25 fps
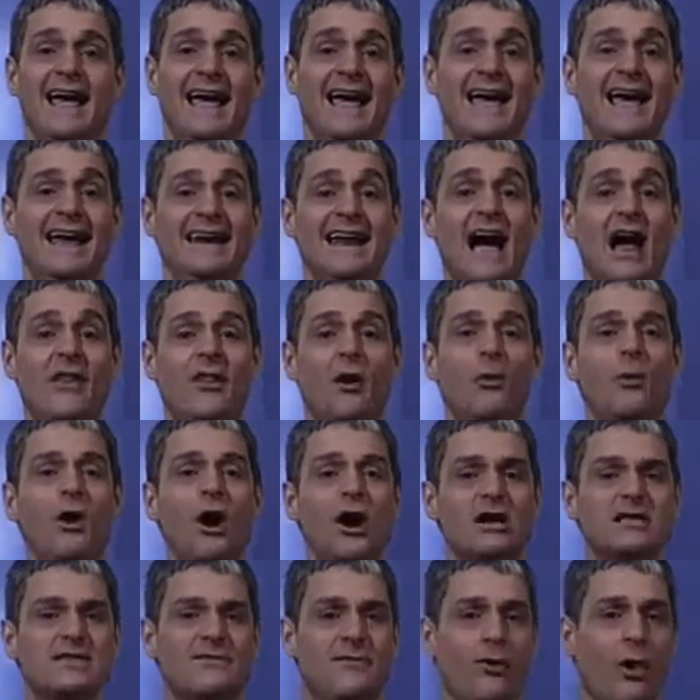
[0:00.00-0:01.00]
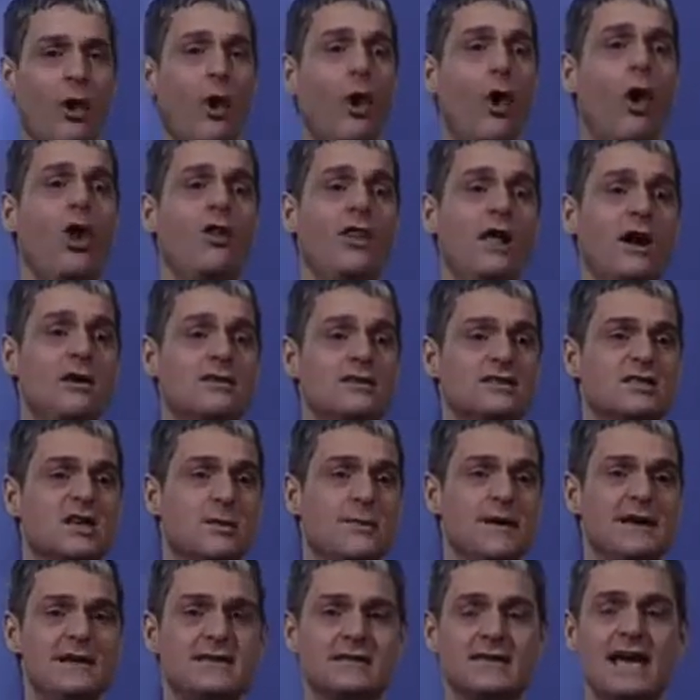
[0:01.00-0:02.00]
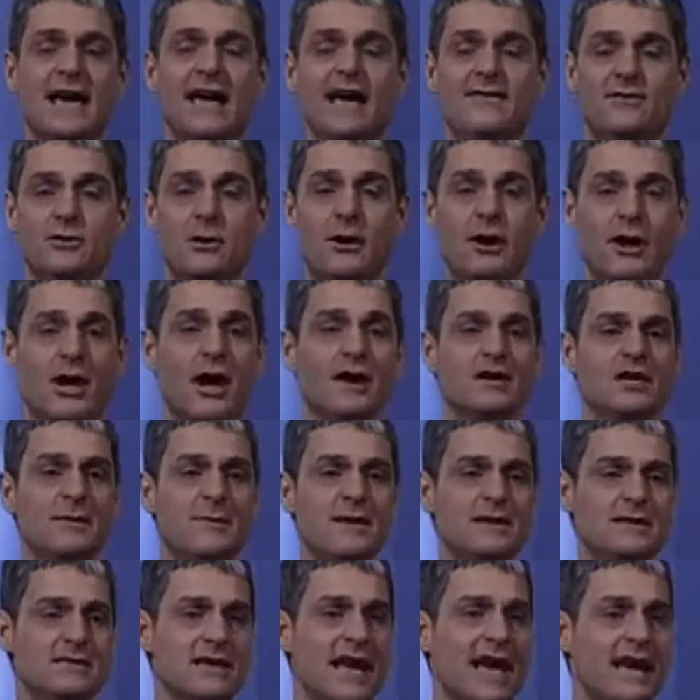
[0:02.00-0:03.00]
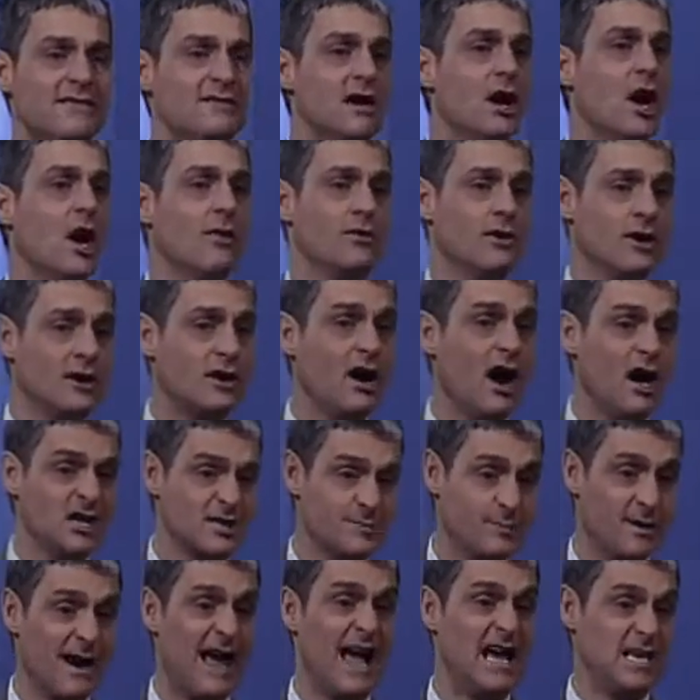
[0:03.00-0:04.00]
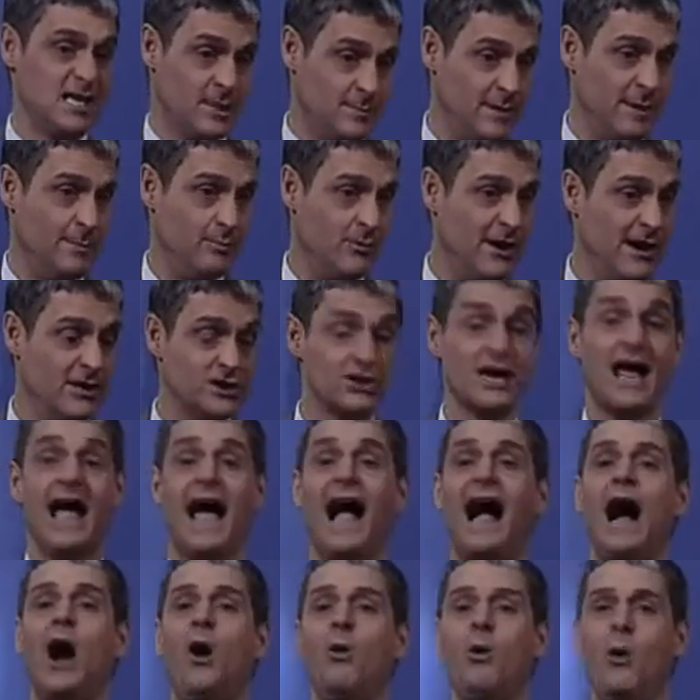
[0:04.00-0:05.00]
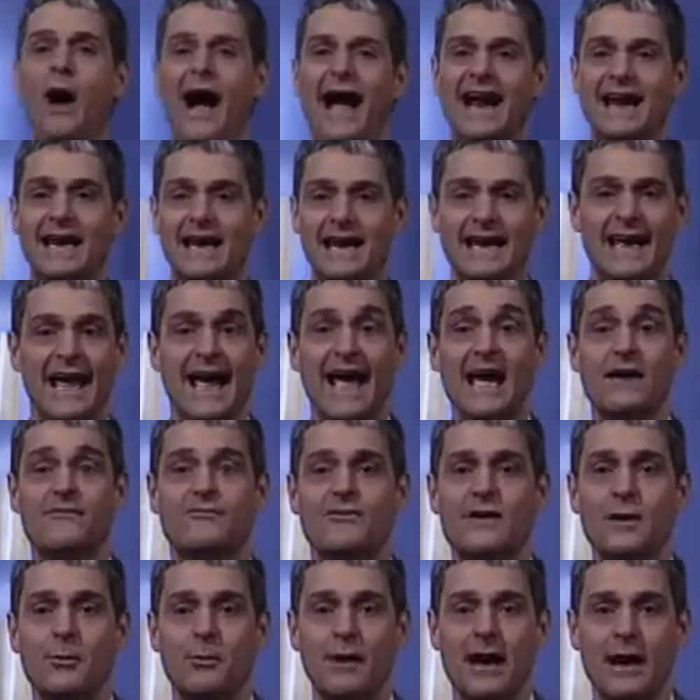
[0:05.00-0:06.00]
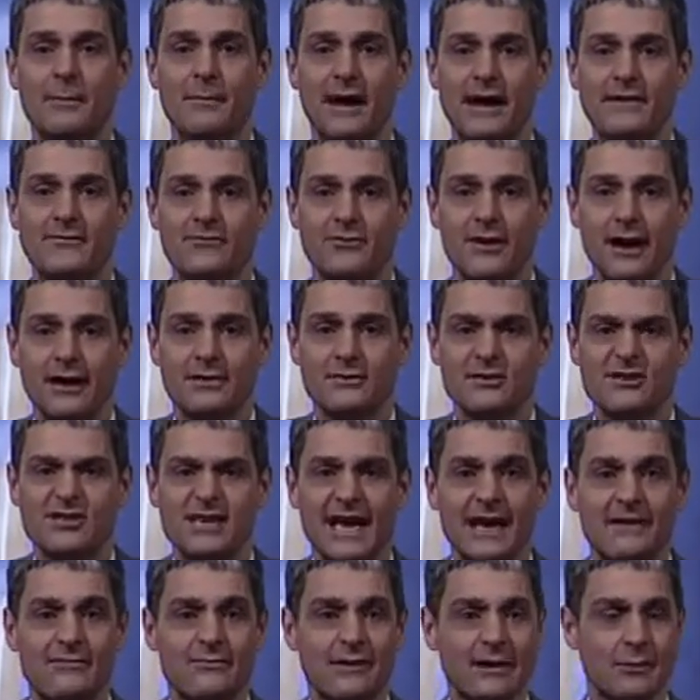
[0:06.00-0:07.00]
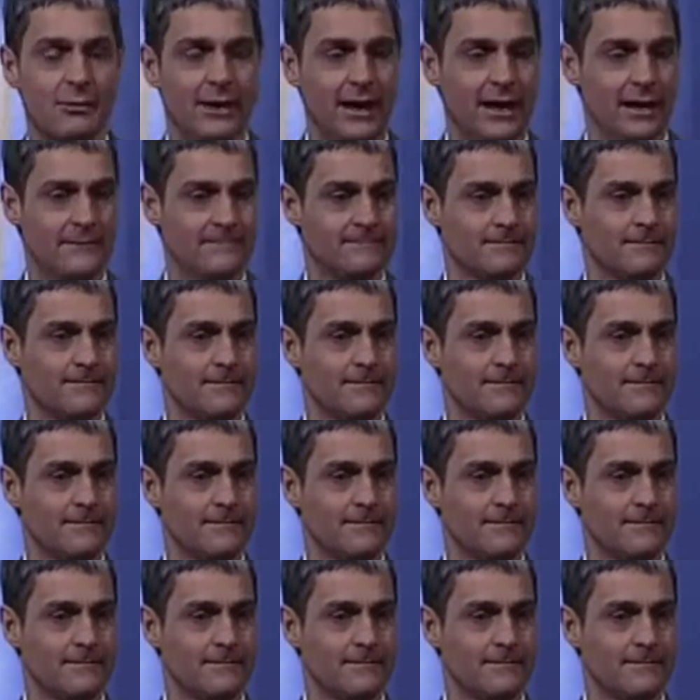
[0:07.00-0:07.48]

In other words, for all those to be saved who are going to be saved, the gospel has to be preached. How widely? Everywhere, my friends, everywhere.